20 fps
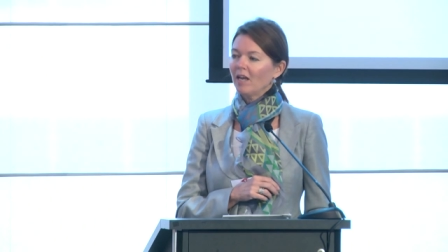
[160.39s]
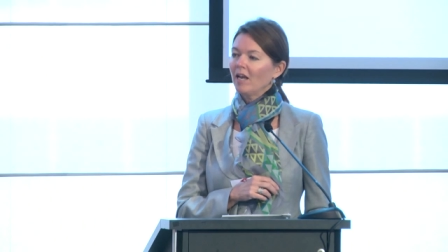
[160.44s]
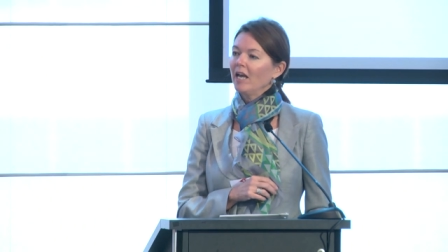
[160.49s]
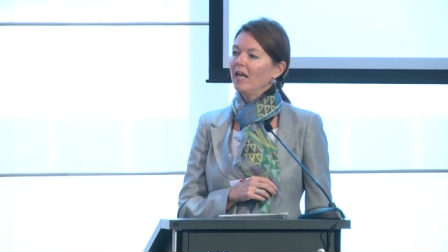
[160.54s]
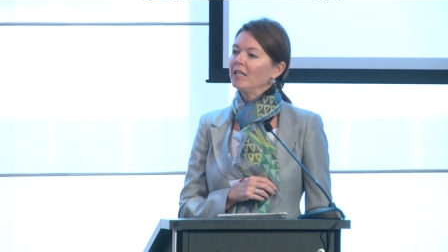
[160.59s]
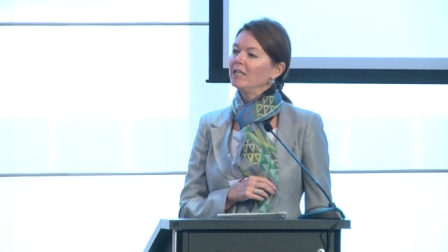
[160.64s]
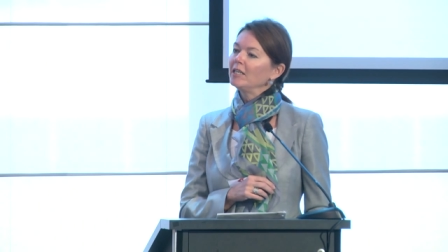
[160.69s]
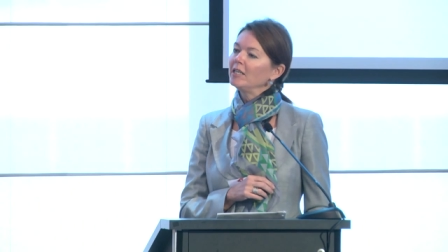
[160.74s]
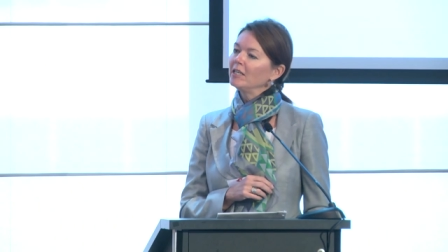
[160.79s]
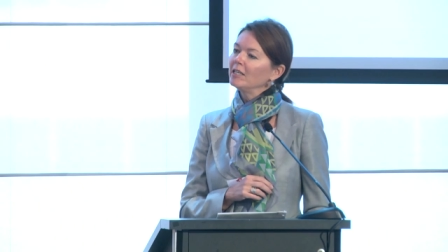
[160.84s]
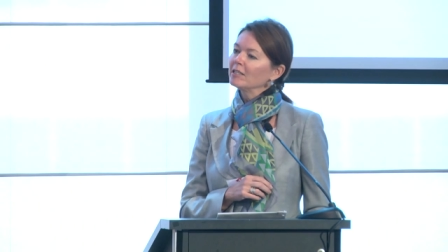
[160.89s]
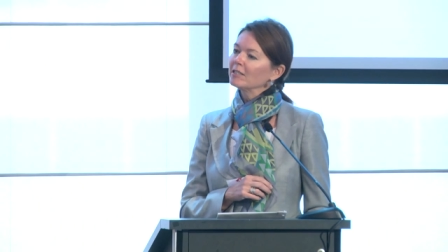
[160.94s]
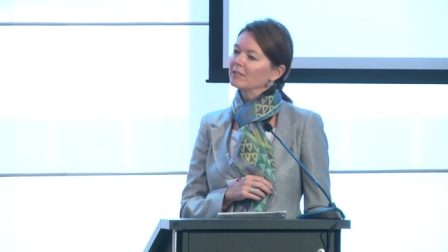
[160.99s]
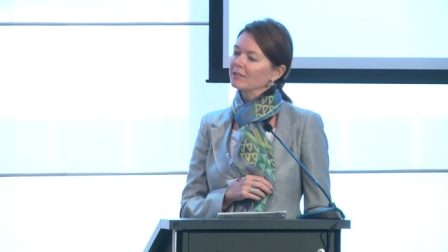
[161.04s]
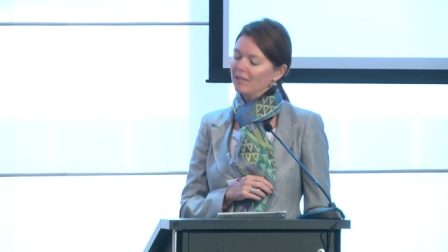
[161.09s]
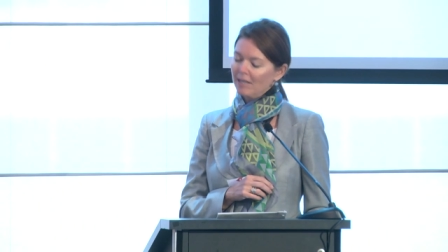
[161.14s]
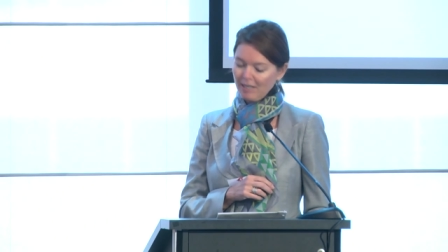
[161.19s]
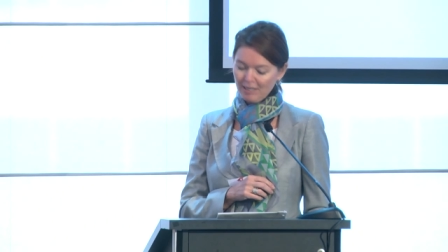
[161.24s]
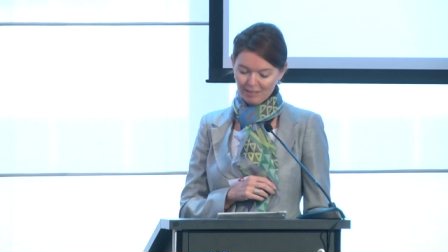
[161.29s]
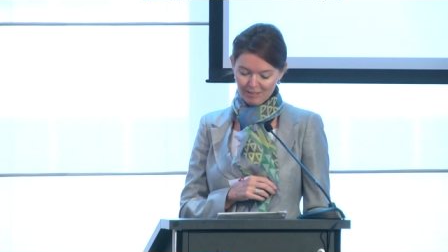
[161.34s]
And he
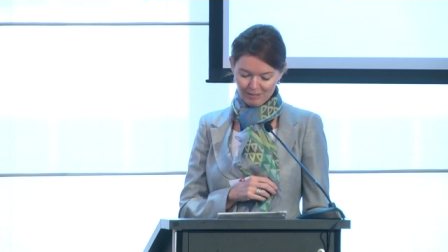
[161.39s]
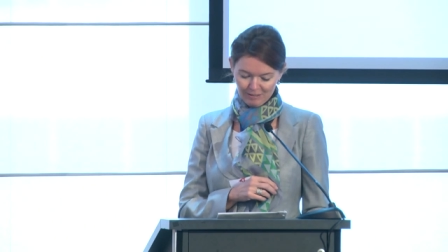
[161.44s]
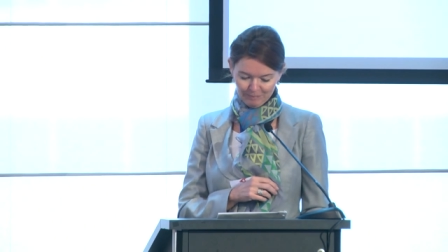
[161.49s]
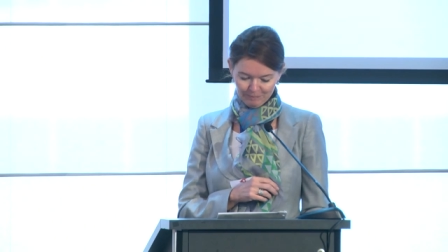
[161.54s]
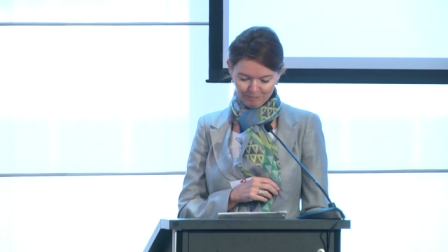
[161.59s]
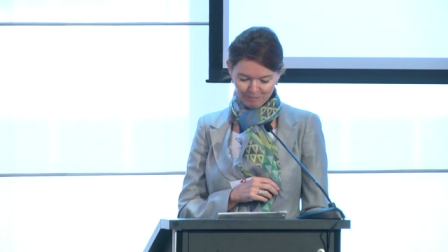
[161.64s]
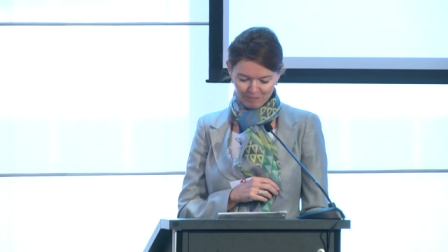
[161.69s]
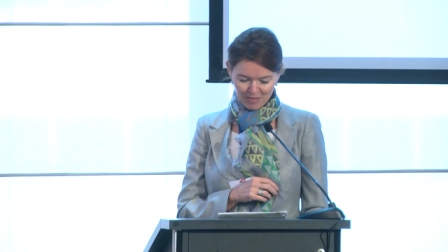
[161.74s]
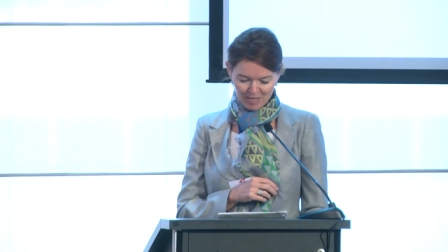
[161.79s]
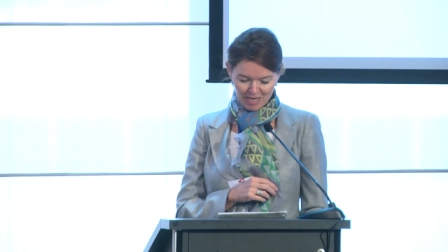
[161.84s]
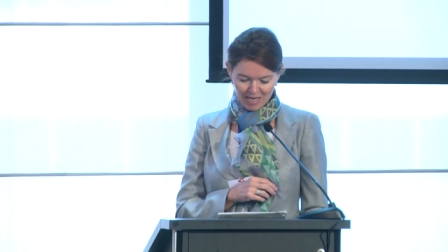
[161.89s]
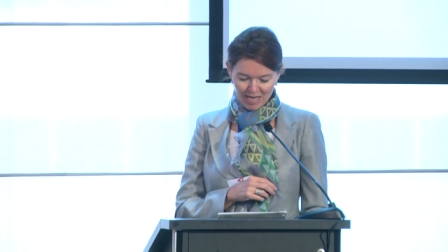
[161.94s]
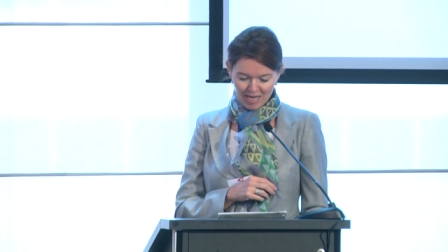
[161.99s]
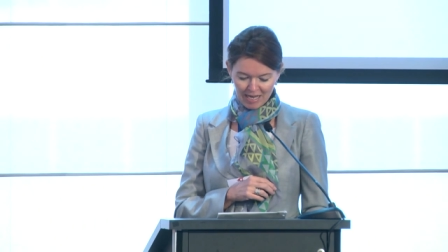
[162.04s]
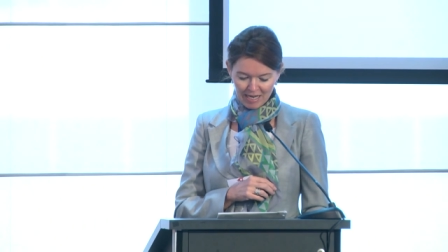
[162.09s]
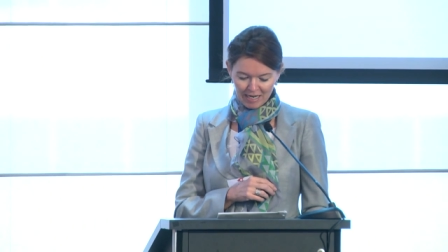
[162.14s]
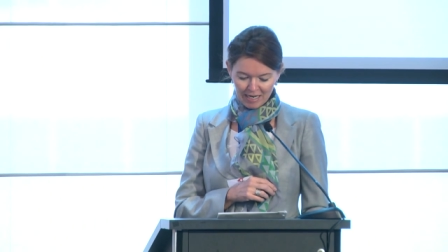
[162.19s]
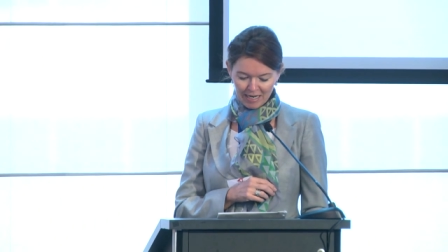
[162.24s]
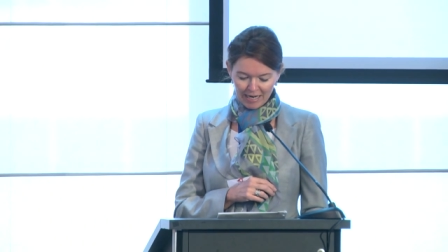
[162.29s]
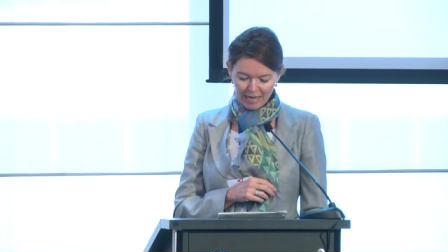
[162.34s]
said,
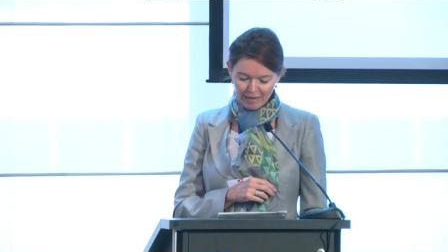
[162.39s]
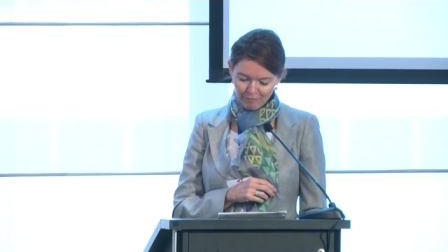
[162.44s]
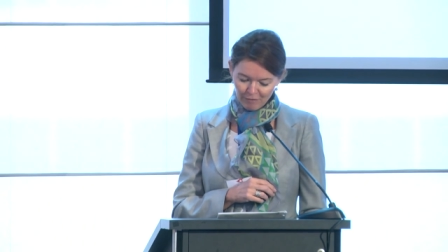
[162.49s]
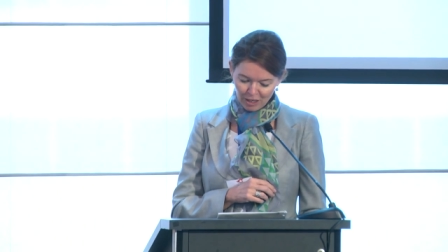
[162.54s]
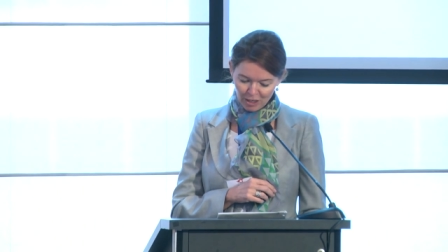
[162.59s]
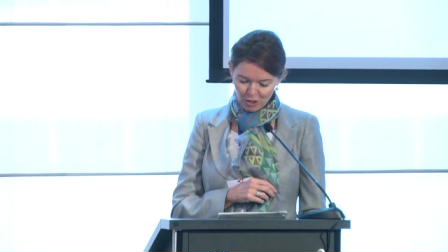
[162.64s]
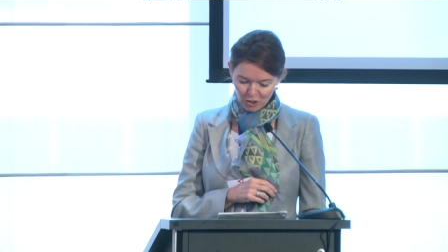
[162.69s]
"Never